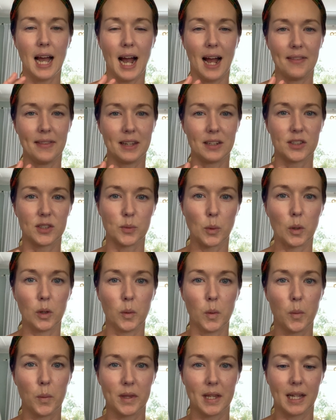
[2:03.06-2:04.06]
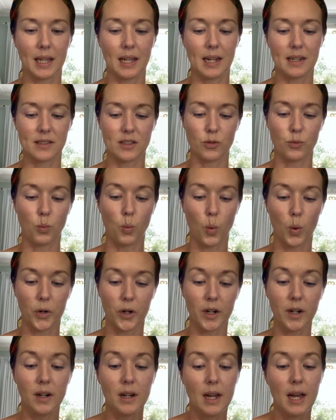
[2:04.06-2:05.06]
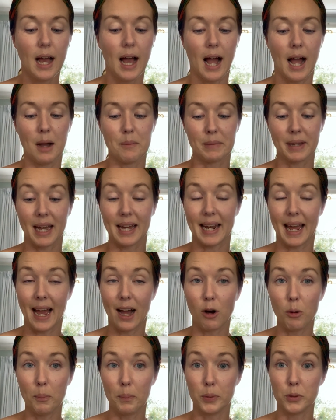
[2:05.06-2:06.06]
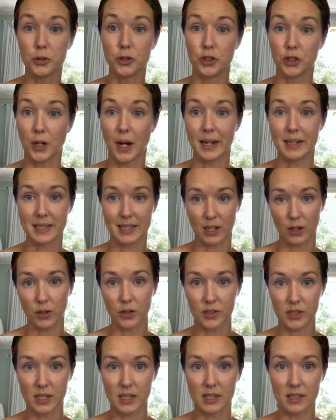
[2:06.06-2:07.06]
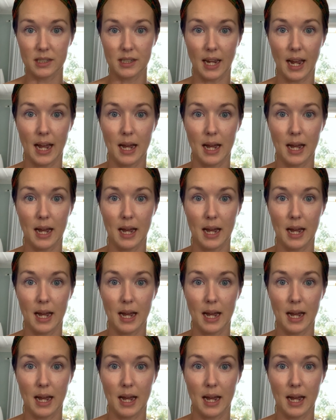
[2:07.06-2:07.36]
and then swallow it with a glass of water. Can help boost your antioxidant